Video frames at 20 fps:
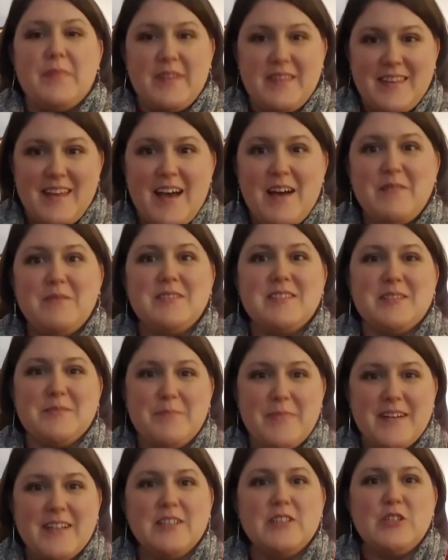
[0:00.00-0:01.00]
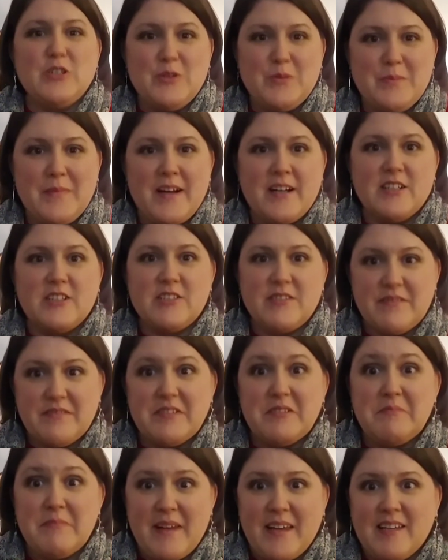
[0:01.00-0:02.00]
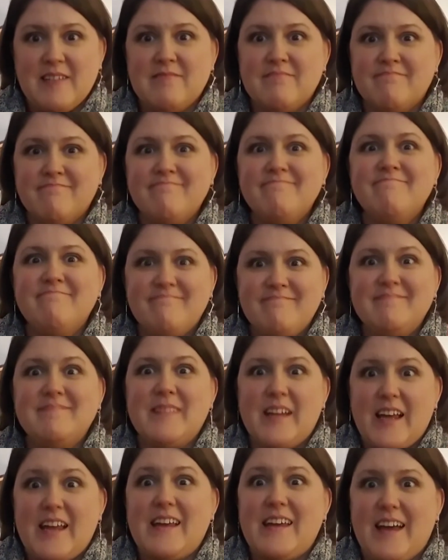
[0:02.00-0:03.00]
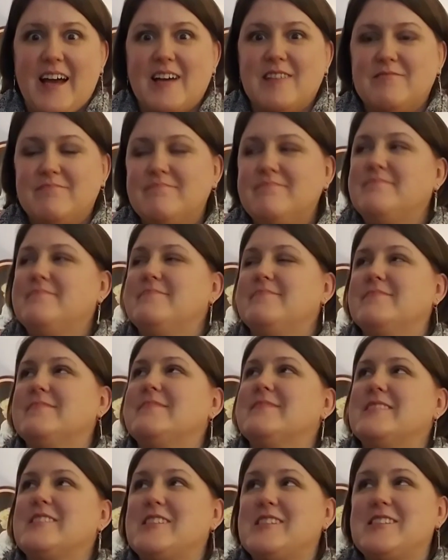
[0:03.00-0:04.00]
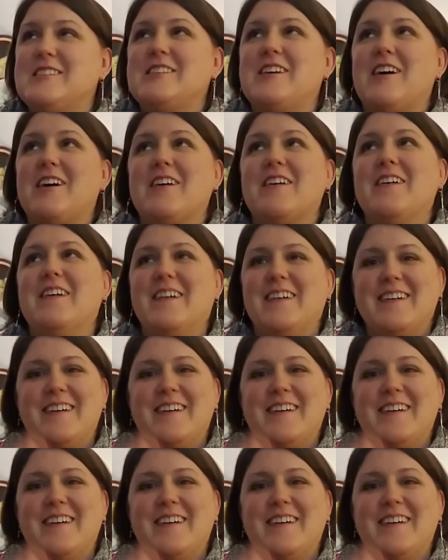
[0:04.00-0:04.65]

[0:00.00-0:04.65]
that was a bit too much for me. Yeah. So,